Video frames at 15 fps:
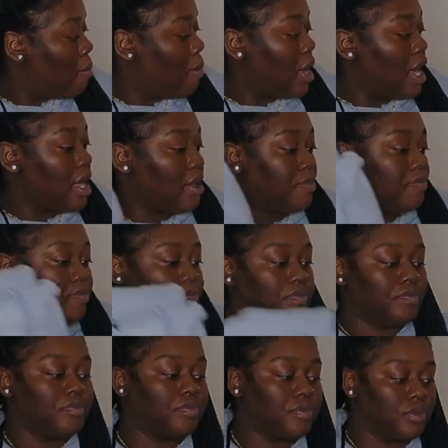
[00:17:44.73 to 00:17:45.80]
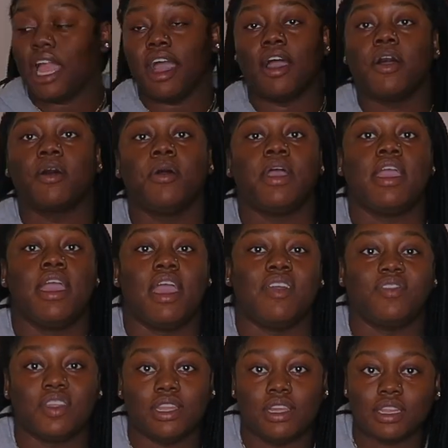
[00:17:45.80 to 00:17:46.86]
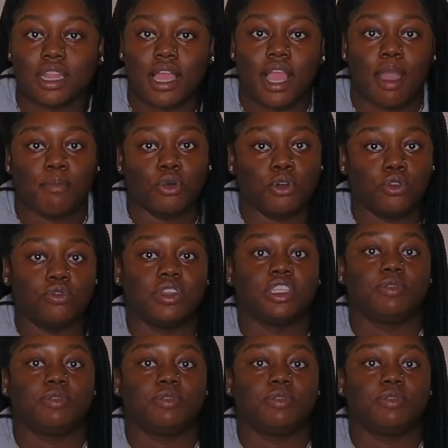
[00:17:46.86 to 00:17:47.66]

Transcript: But y'all, if it looked like I moved,